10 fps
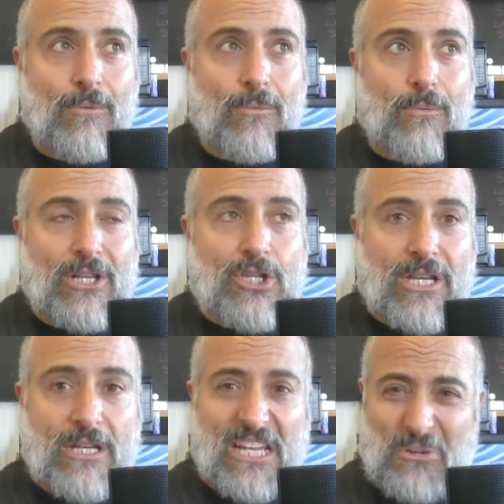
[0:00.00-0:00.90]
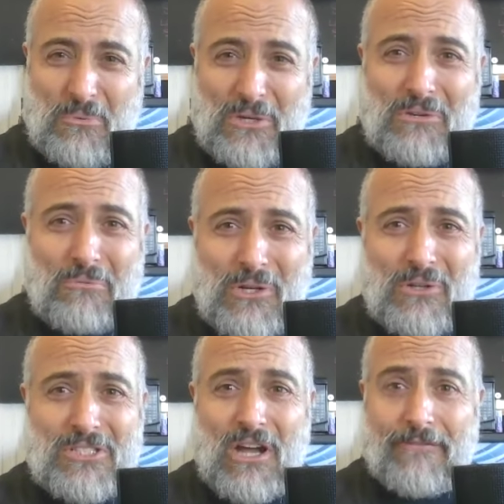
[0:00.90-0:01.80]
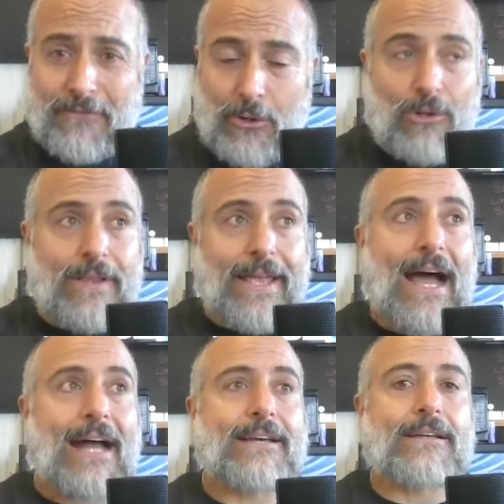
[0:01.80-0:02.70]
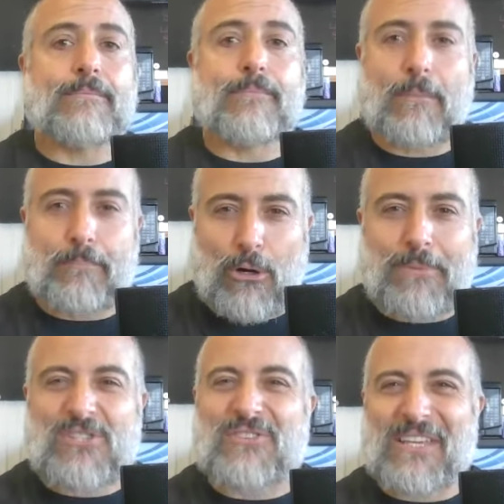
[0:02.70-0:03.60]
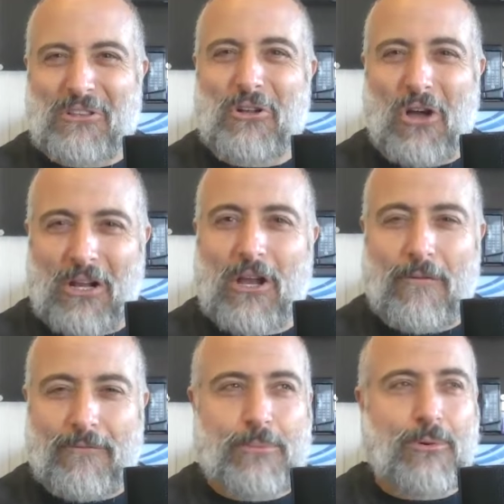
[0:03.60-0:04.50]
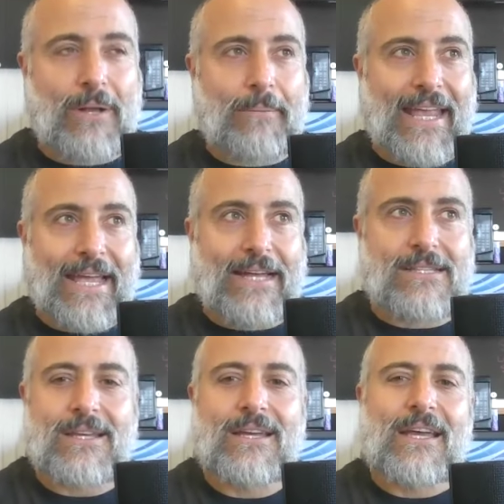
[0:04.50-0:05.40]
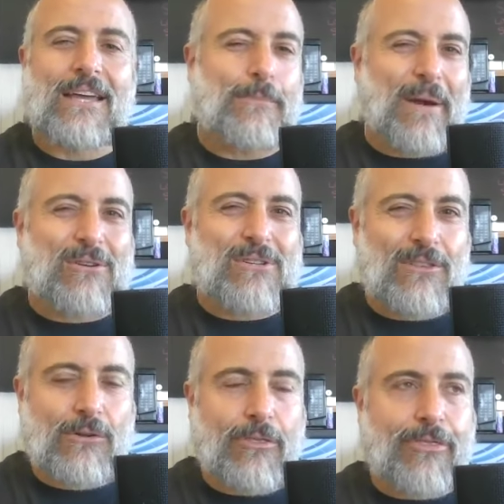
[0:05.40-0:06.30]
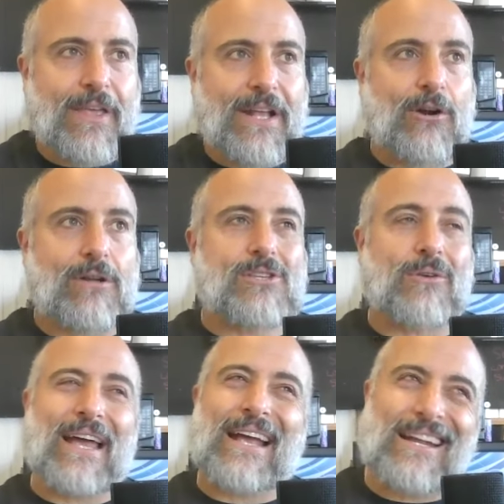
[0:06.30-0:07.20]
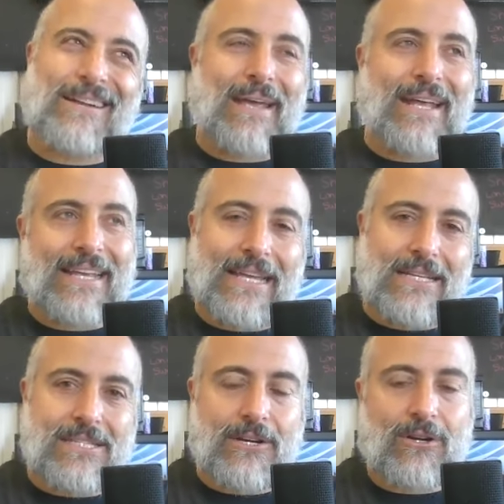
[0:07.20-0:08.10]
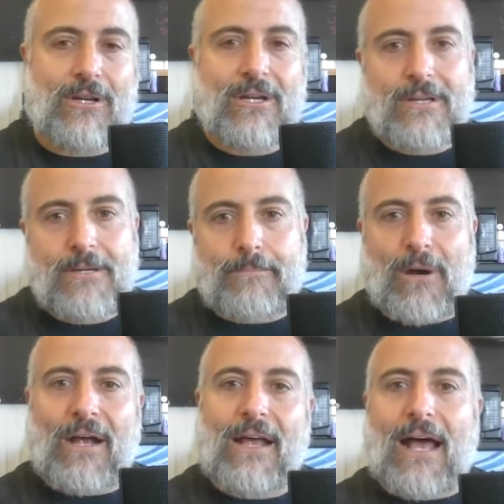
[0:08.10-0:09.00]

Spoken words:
which has a real tough knurling on it, purposely a little uncomfortable on my hands. And the bar is a little thinner. So that kind of made it easier. But